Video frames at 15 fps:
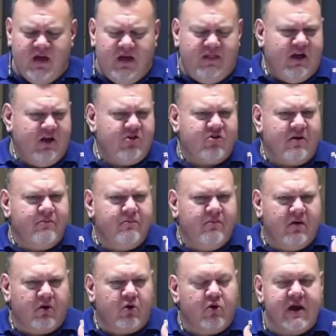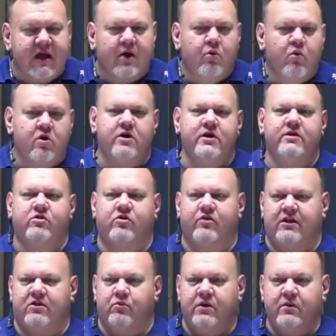There's some Greek words
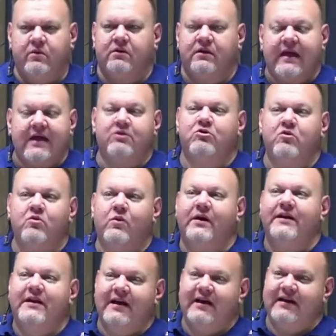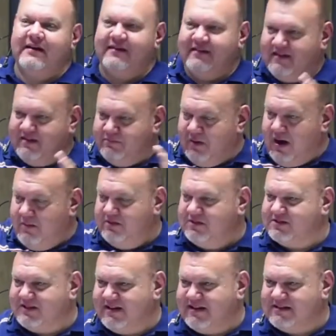that we will get to one day in Bible
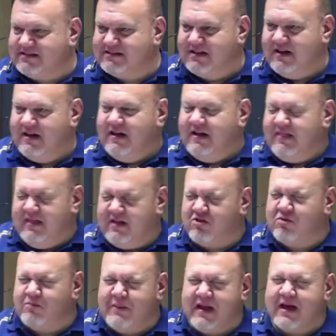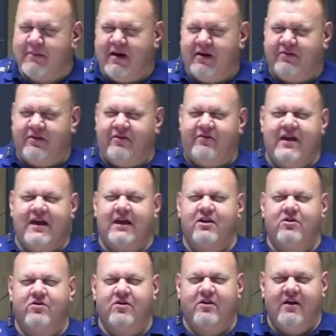studies that speak about the
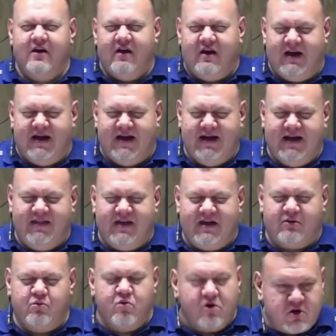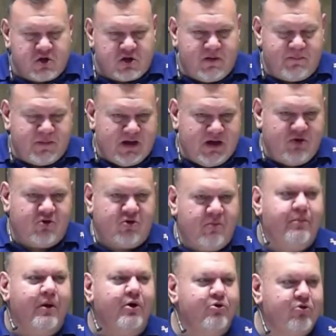things uh, that worship is
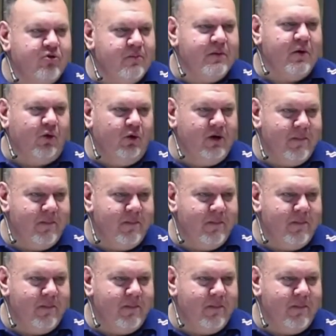supposed to be all